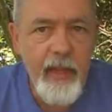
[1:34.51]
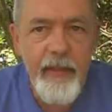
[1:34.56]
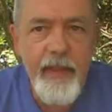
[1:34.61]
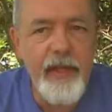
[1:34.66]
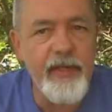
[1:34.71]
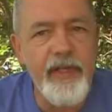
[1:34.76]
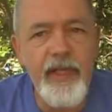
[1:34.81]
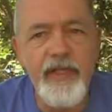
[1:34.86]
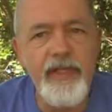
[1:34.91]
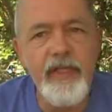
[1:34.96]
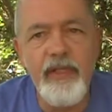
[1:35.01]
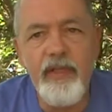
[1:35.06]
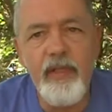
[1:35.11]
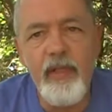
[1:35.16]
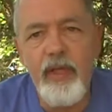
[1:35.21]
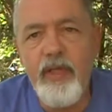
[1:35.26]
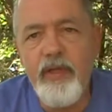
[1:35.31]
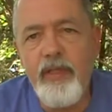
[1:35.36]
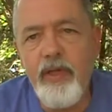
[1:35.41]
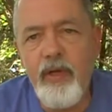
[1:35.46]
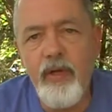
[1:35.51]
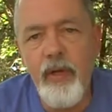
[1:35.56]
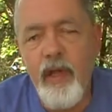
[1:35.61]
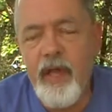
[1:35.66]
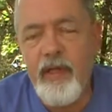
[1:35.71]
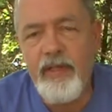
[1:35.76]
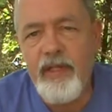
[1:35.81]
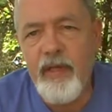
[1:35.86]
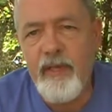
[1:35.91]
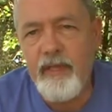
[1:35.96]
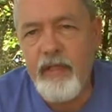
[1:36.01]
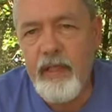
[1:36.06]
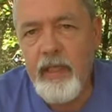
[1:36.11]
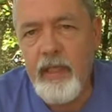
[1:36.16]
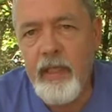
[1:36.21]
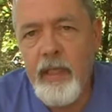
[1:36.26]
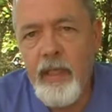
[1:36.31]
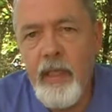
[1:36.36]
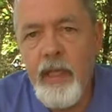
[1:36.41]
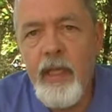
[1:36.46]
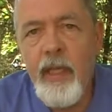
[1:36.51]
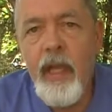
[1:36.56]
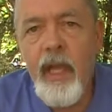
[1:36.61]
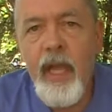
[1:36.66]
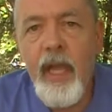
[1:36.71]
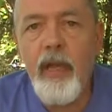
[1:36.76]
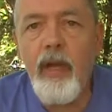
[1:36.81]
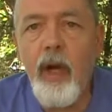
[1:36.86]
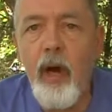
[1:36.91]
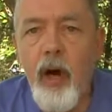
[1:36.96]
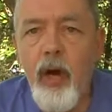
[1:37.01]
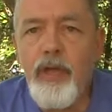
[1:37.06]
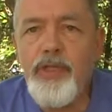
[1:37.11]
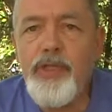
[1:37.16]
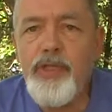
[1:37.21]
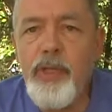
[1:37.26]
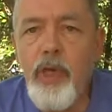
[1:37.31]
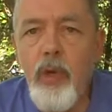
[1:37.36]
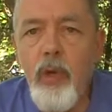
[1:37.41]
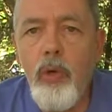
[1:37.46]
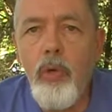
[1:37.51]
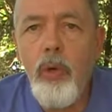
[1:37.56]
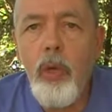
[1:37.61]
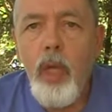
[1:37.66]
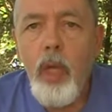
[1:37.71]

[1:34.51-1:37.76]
That doesn't lead to creativity. And it also